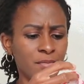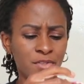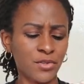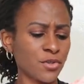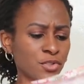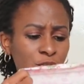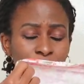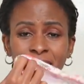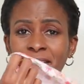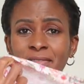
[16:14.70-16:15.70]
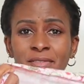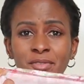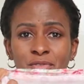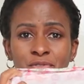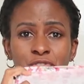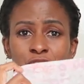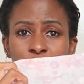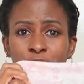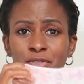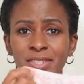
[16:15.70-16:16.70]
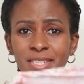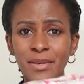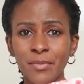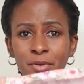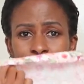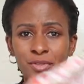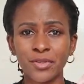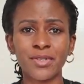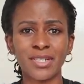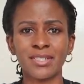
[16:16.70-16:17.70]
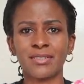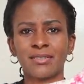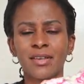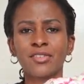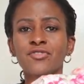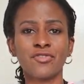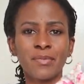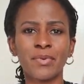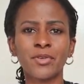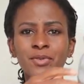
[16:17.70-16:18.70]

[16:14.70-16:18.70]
It's not your usual stable cotton. It's drapey.